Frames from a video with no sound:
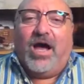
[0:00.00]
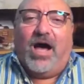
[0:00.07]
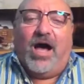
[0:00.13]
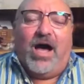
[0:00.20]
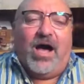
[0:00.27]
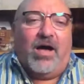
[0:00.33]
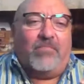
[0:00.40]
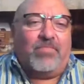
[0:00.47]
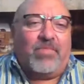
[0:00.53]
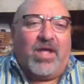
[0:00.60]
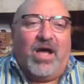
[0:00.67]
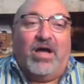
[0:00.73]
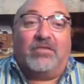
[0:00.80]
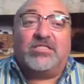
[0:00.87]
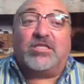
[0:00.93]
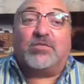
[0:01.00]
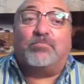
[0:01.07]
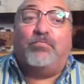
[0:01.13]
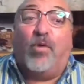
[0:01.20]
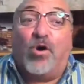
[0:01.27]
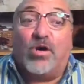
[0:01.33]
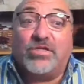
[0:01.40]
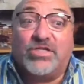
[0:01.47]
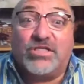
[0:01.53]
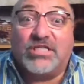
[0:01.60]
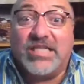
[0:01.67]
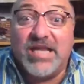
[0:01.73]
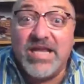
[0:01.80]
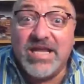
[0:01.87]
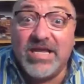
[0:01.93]
a sports
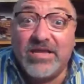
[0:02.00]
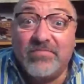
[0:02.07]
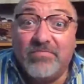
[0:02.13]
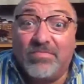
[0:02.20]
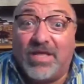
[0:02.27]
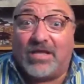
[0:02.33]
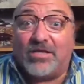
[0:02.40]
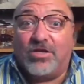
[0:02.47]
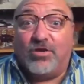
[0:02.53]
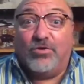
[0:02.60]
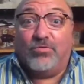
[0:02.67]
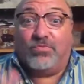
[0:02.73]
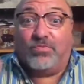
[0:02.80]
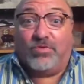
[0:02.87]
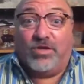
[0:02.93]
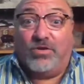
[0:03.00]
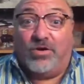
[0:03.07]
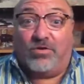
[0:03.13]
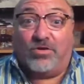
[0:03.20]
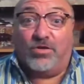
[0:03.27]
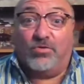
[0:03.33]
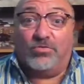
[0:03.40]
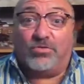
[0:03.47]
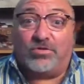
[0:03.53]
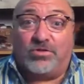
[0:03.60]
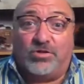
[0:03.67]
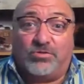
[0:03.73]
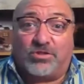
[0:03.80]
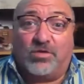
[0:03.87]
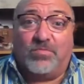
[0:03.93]
team that you
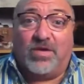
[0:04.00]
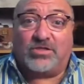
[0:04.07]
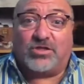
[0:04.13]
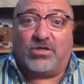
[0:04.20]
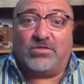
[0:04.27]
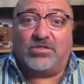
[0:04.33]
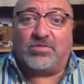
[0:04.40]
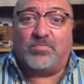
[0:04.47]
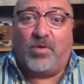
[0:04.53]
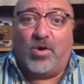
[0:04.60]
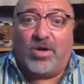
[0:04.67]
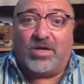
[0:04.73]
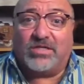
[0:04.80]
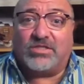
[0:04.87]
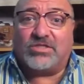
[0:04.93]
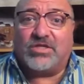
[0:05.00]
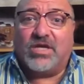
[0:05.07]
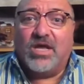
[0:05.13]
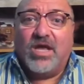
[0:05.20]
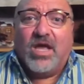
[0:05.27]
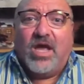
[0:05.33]
do so much on sports,